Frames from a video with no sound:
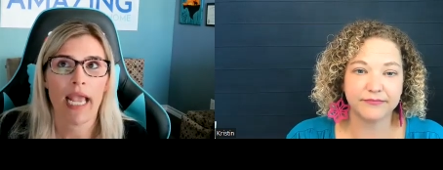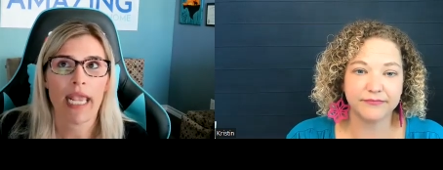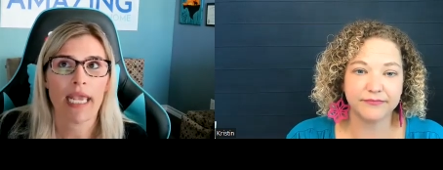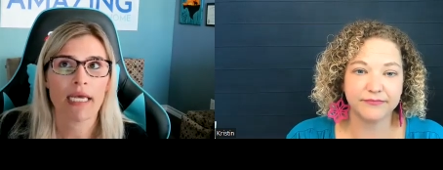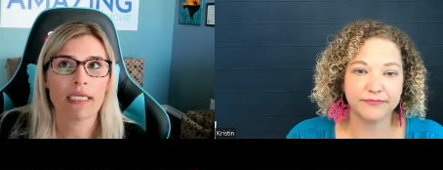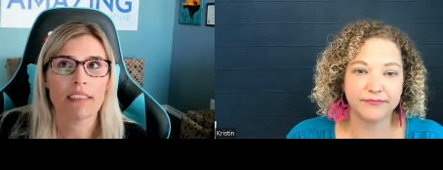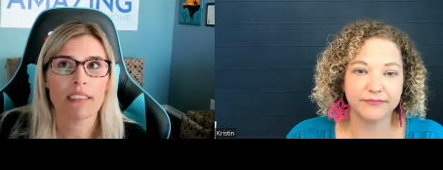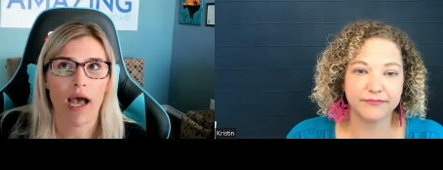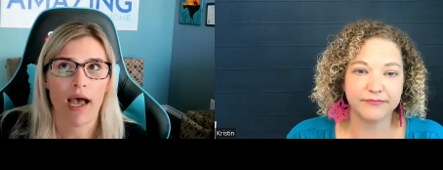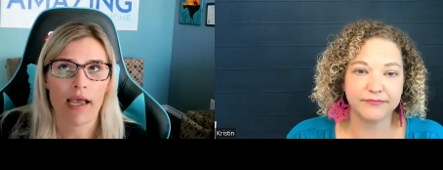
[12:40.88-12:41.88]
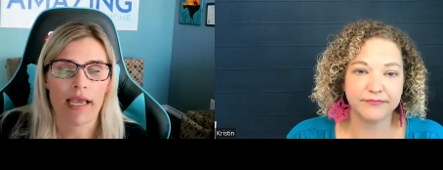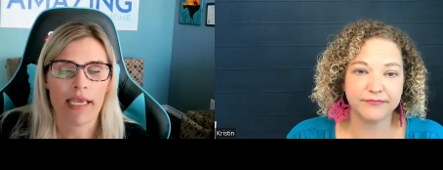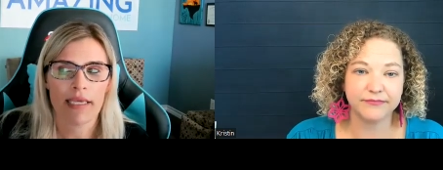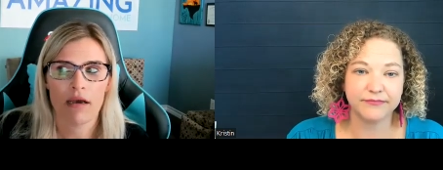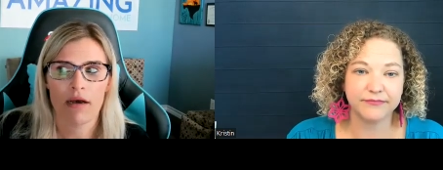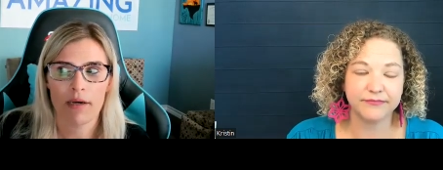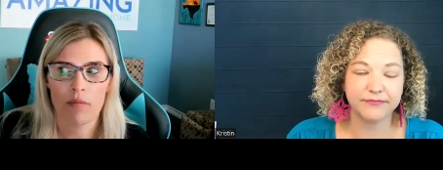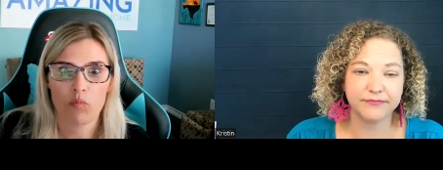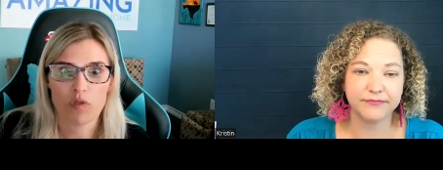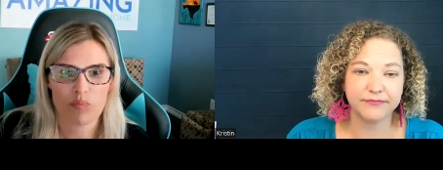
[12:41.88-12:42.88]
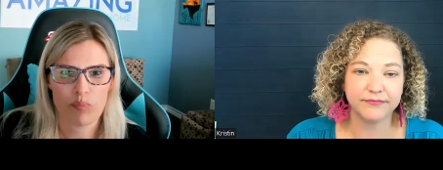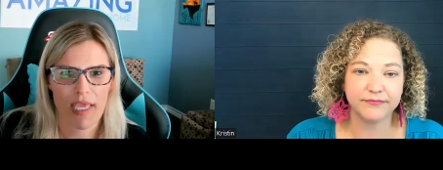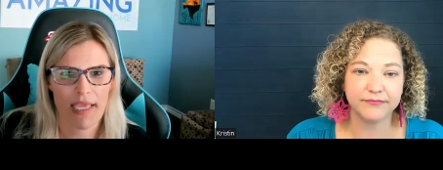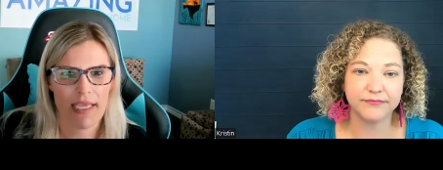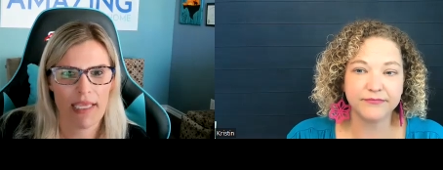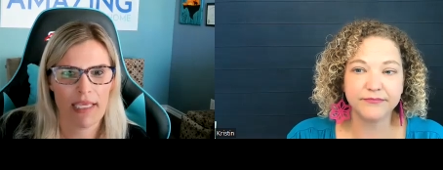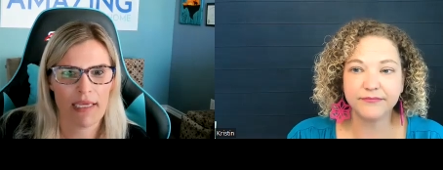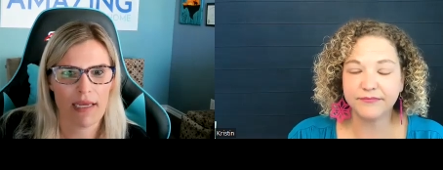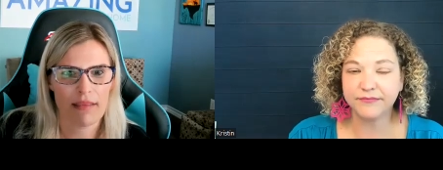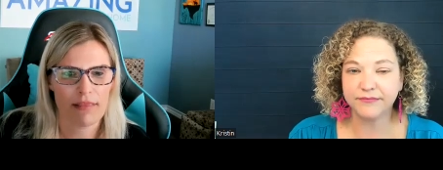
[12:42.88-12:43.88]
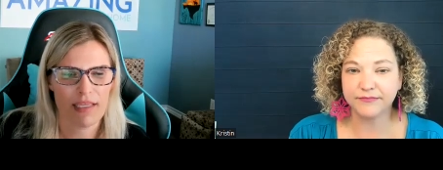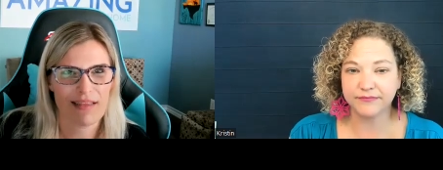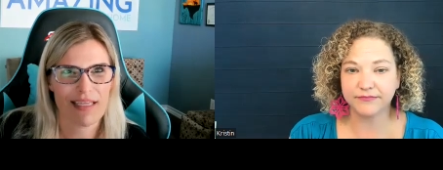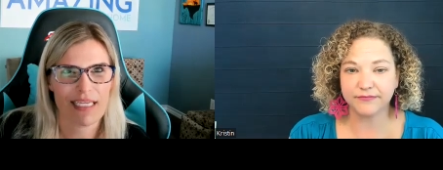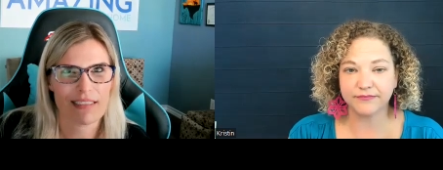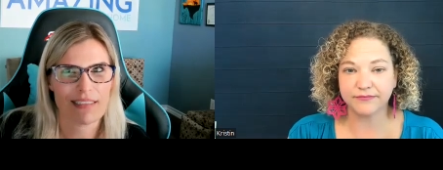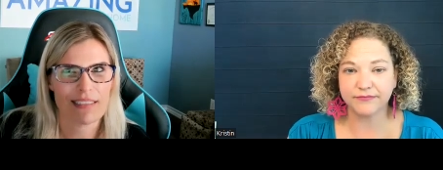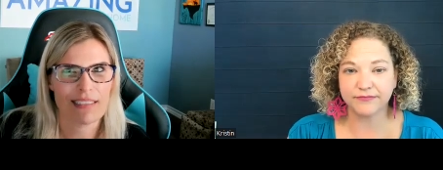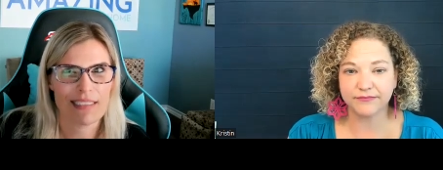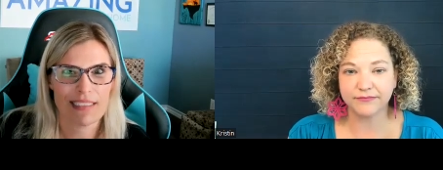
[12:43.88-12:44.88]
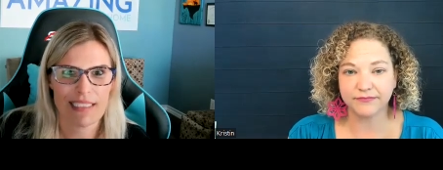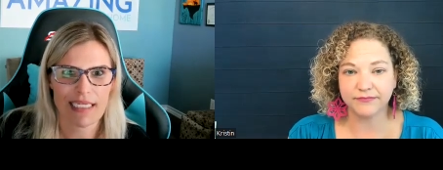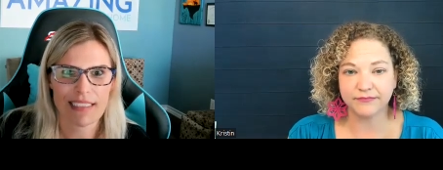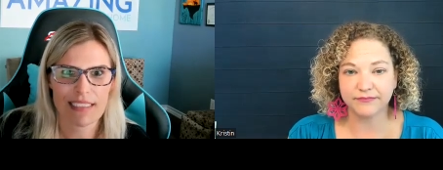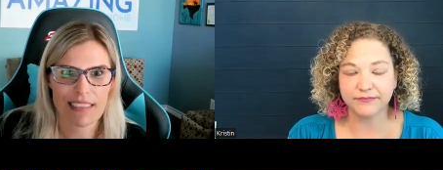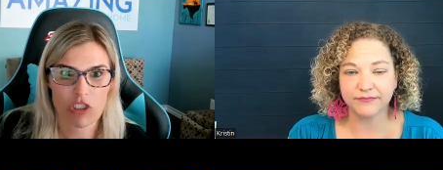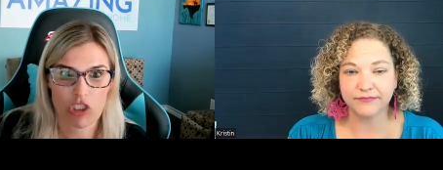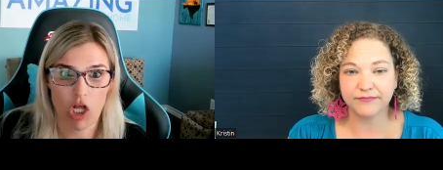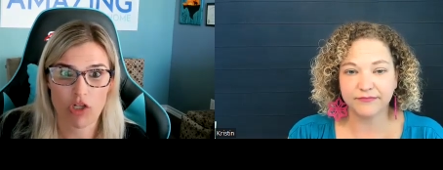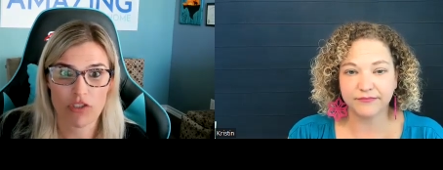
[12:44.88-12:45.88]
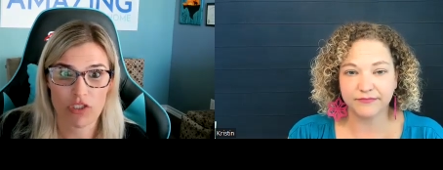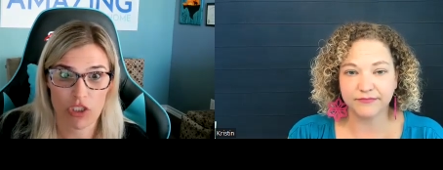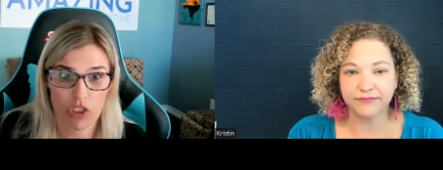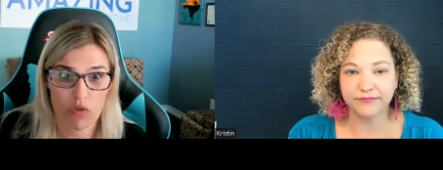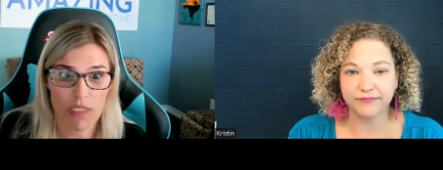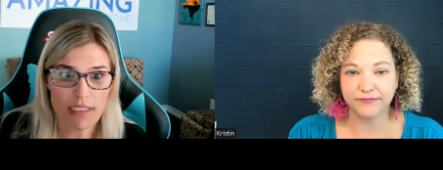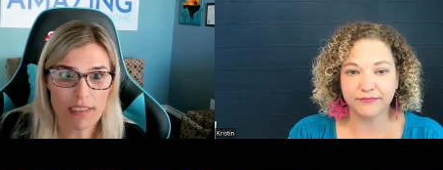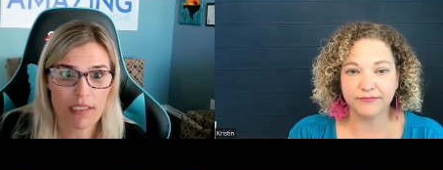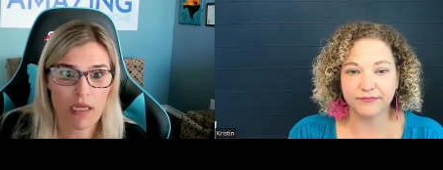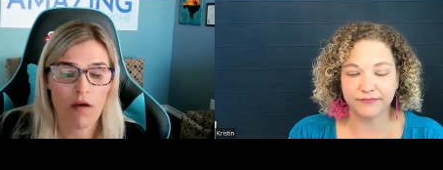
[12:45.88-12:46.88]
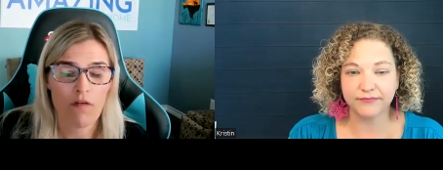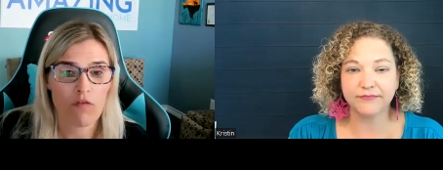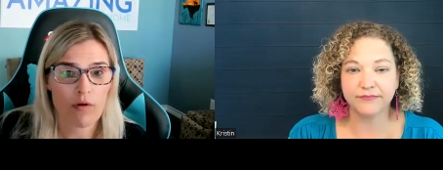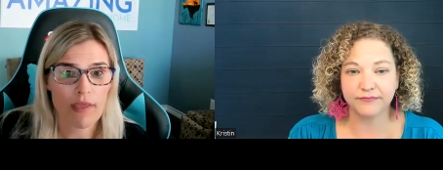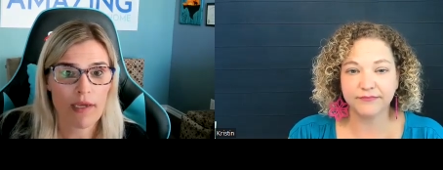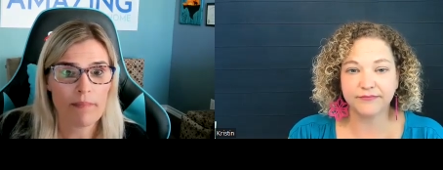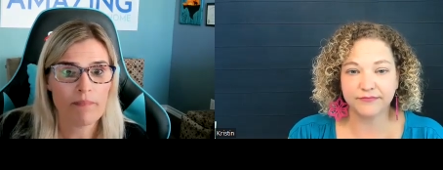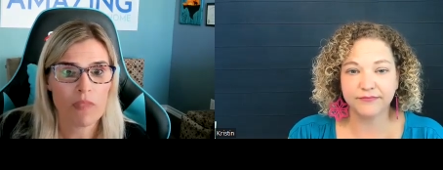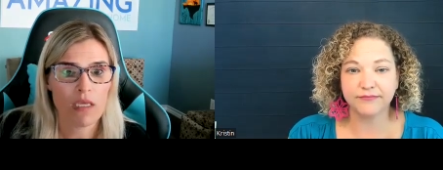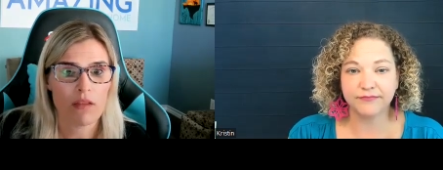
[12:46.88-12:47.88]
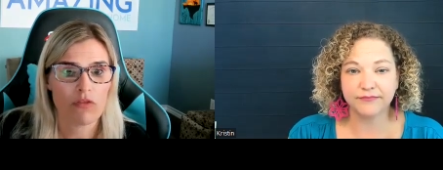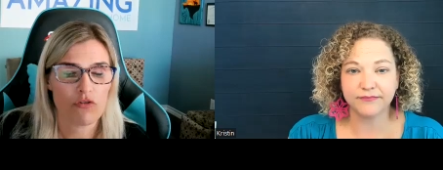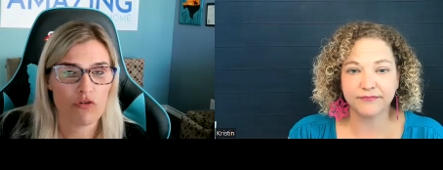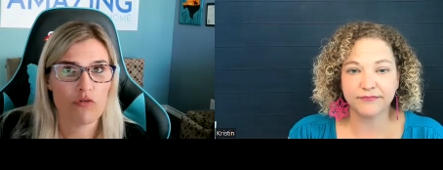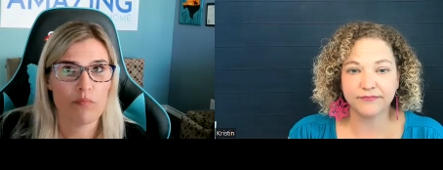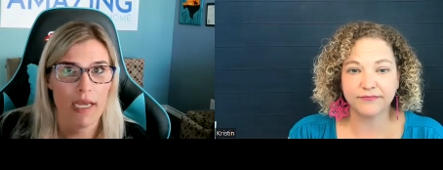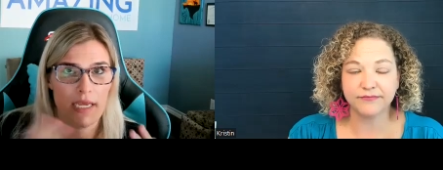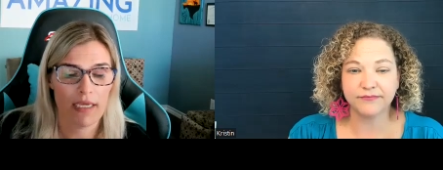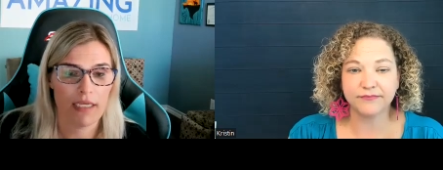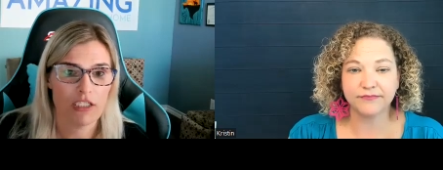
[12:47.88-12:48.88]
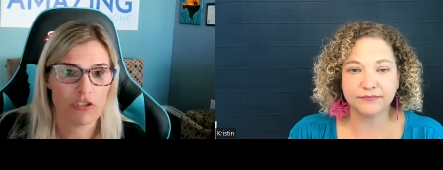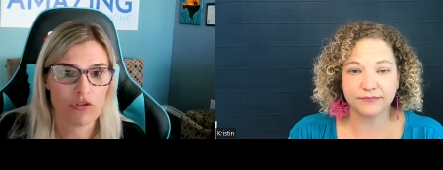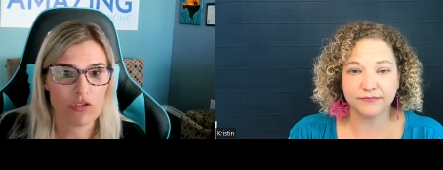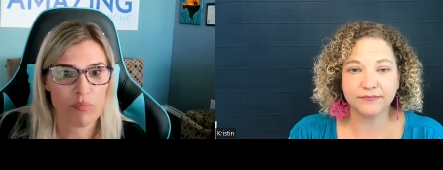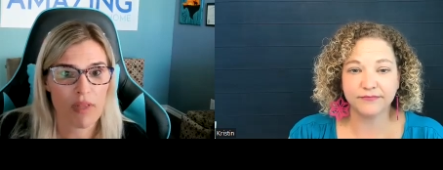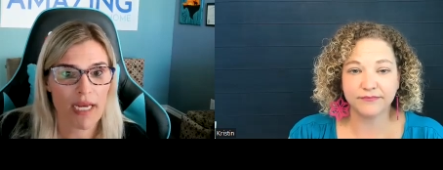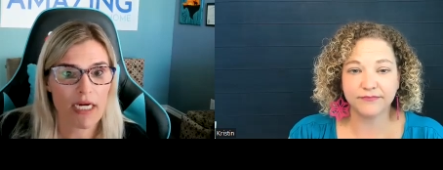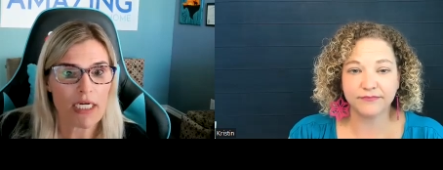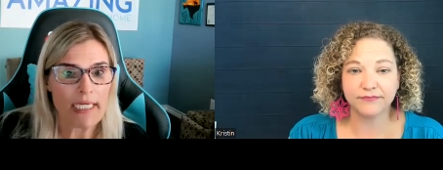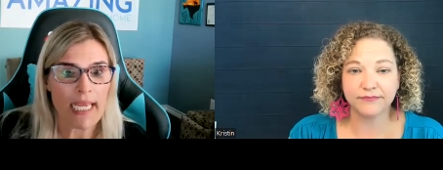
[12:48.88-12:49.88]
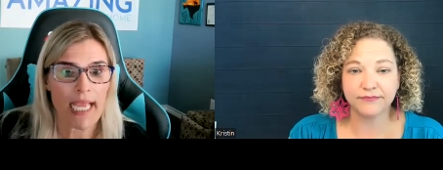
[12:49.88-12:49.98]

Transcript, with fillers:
Speaker 1: and I um, was paying, I think, like $6 a unit for them through my initial supplier.